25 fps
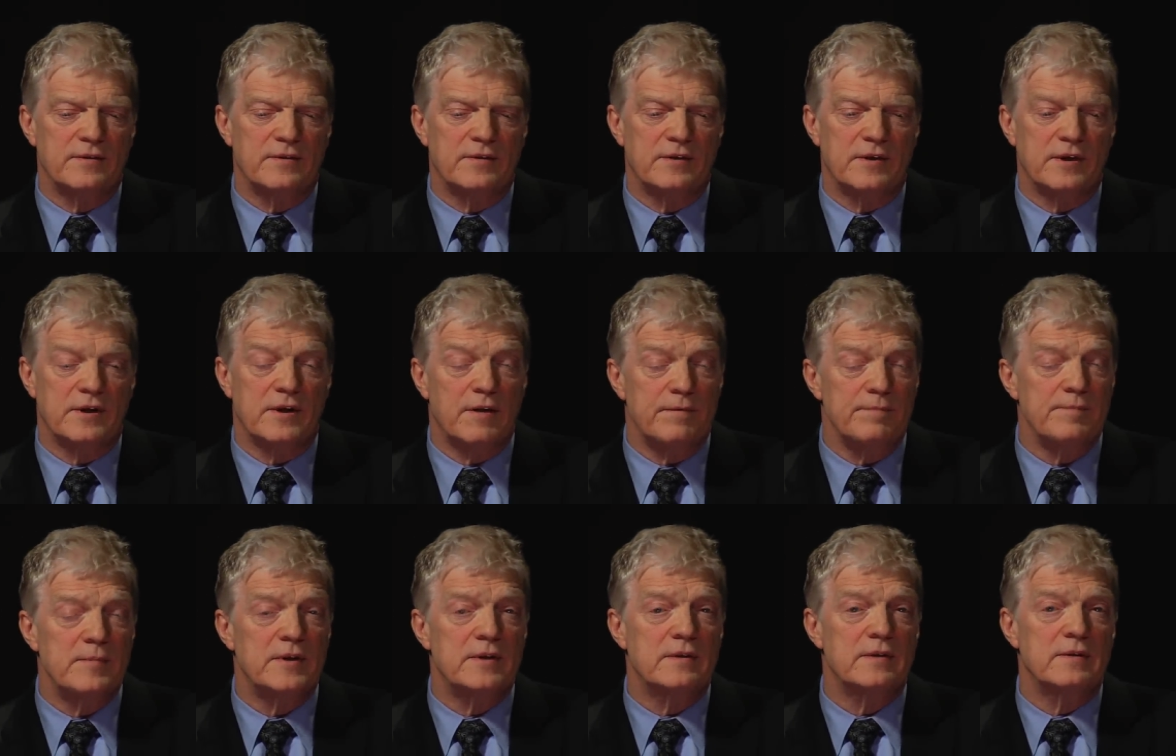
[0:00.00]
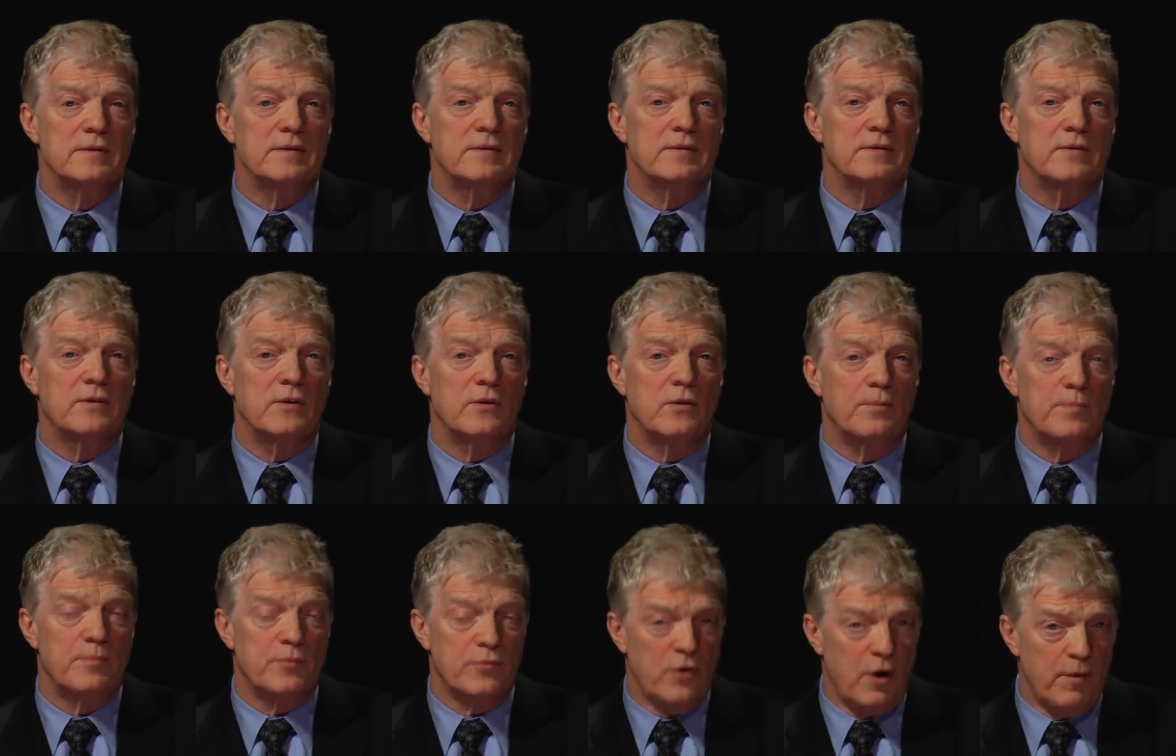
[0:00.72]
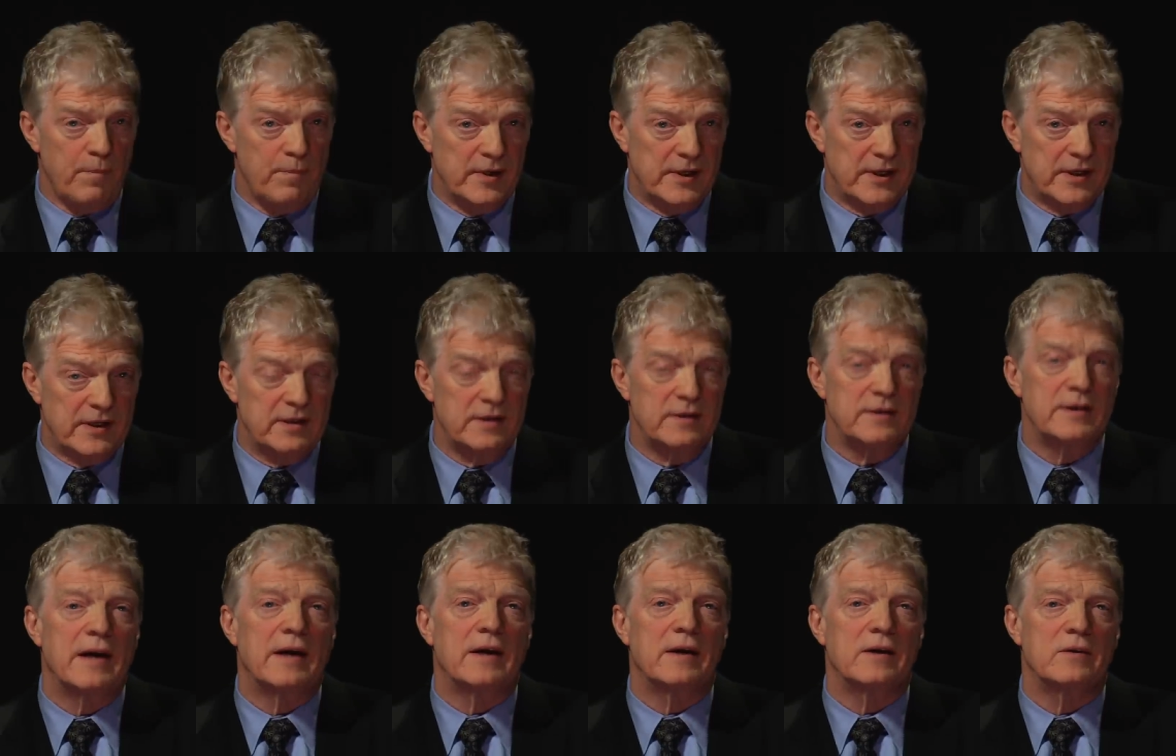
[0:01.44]
the government properly
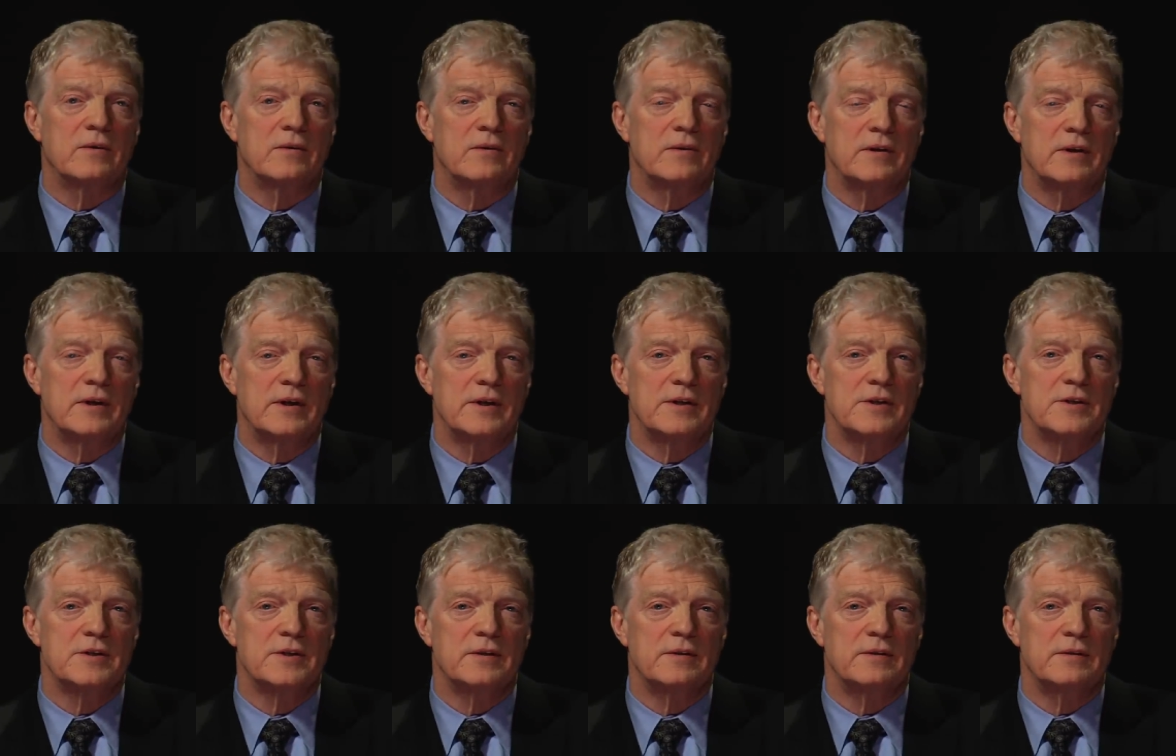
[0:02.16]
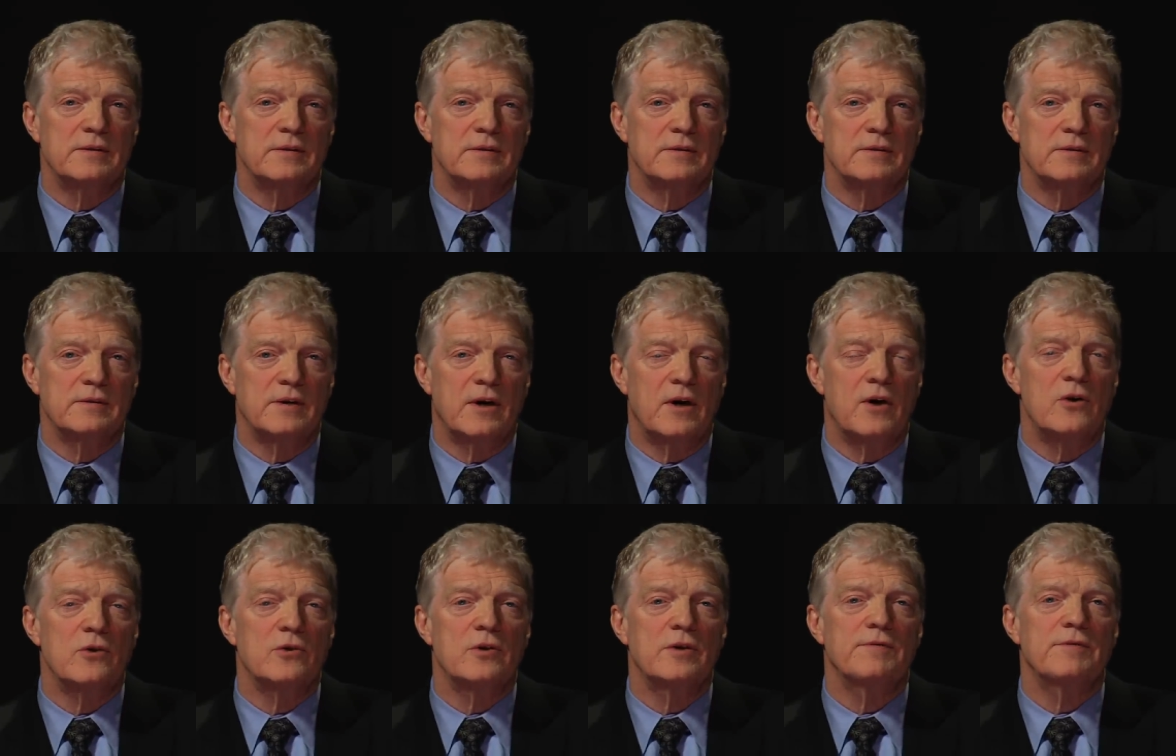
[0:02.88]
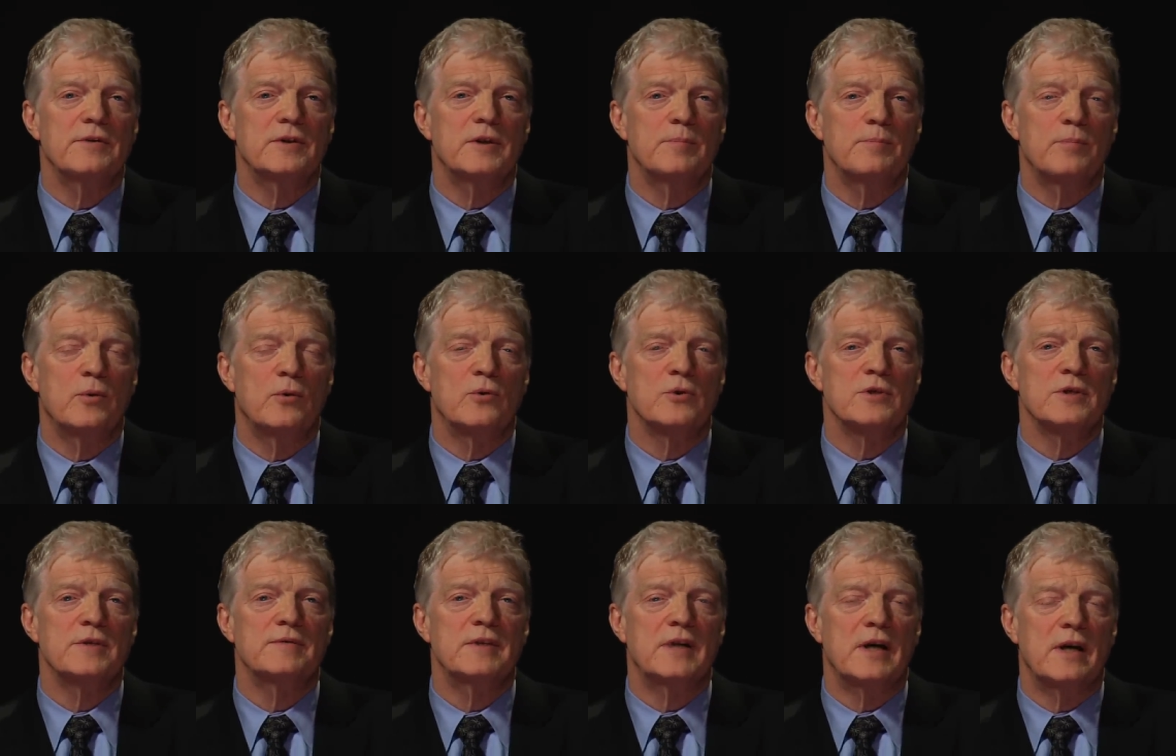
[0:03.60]
now is arguing for the
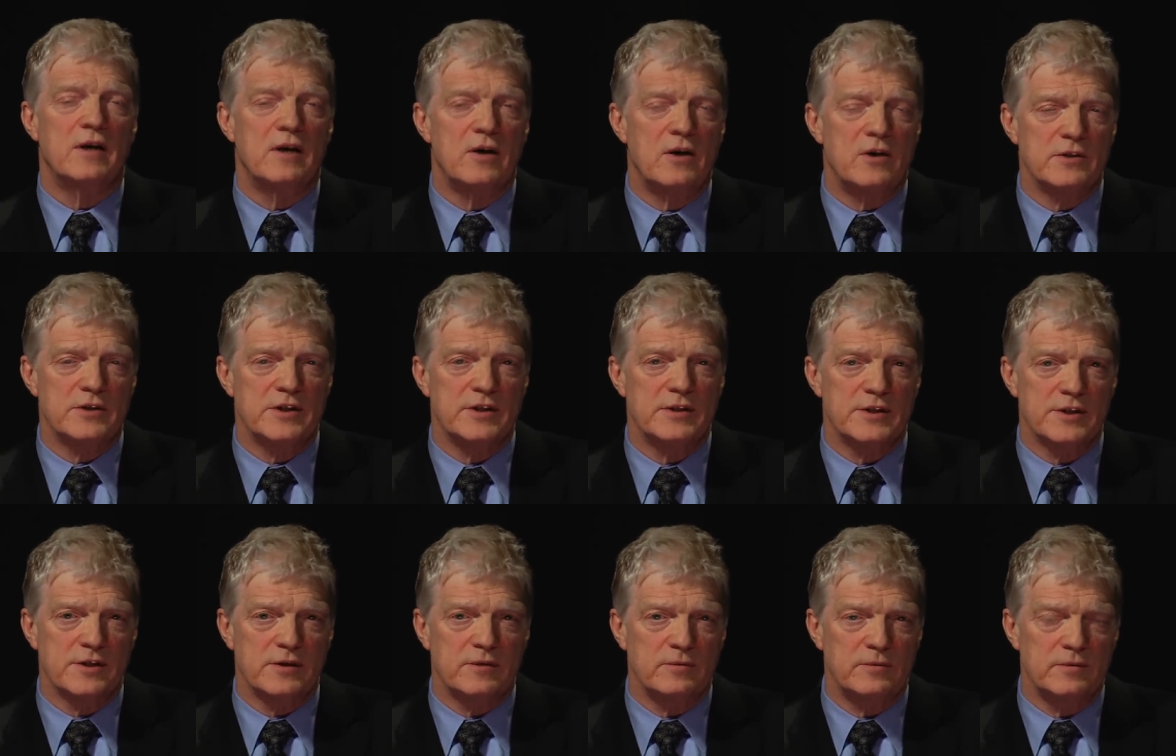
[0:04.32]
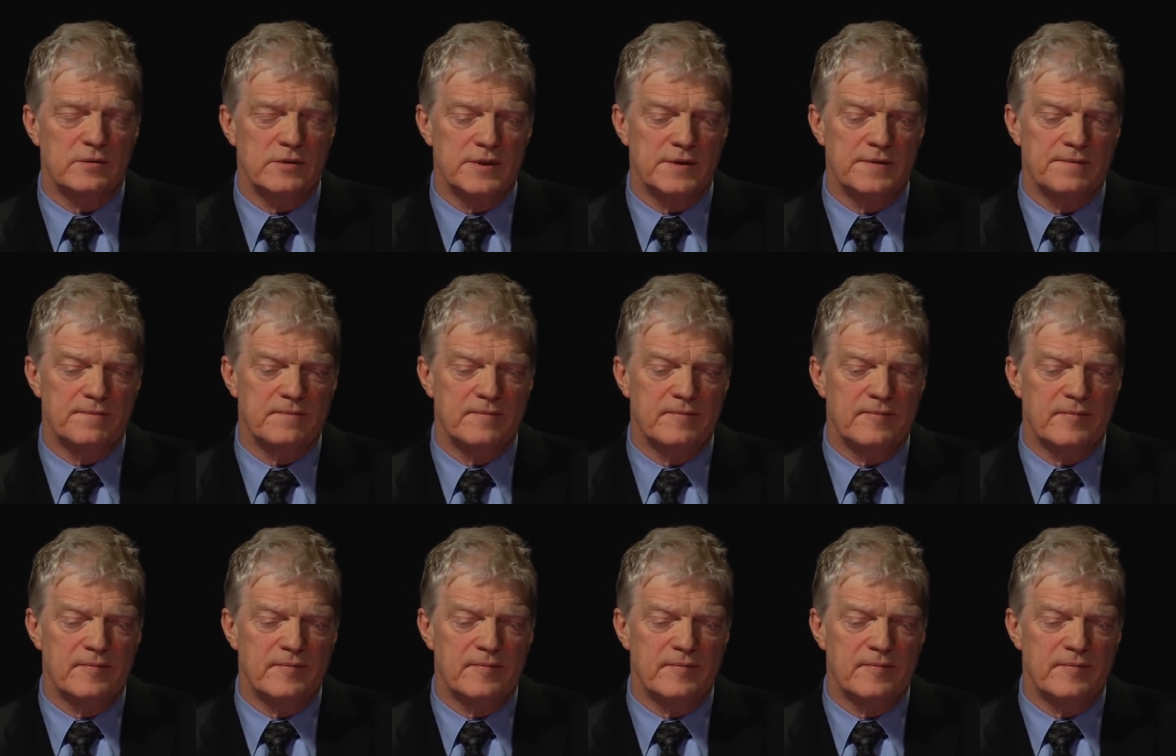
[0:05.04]
importance of the arts in schools.